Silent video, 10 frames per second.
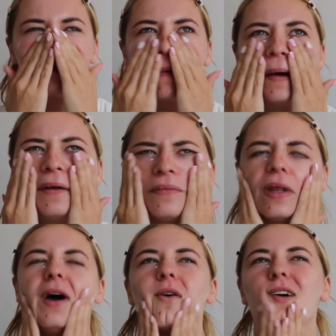I don't
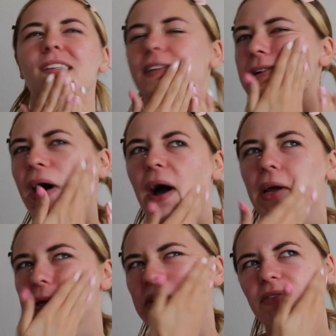know, it's
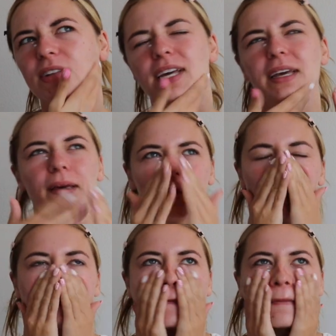kind of like,
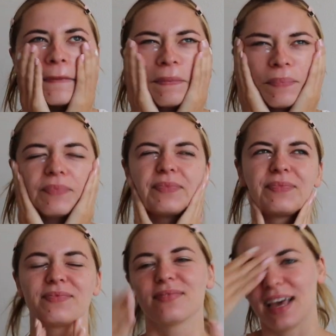
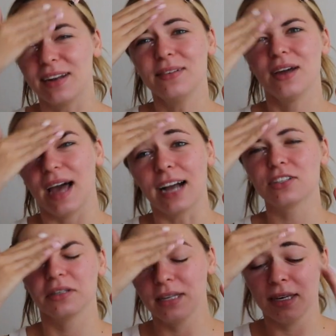I don't know,
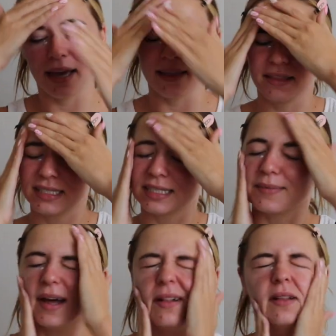actually the
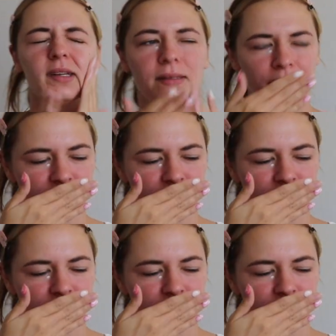smell,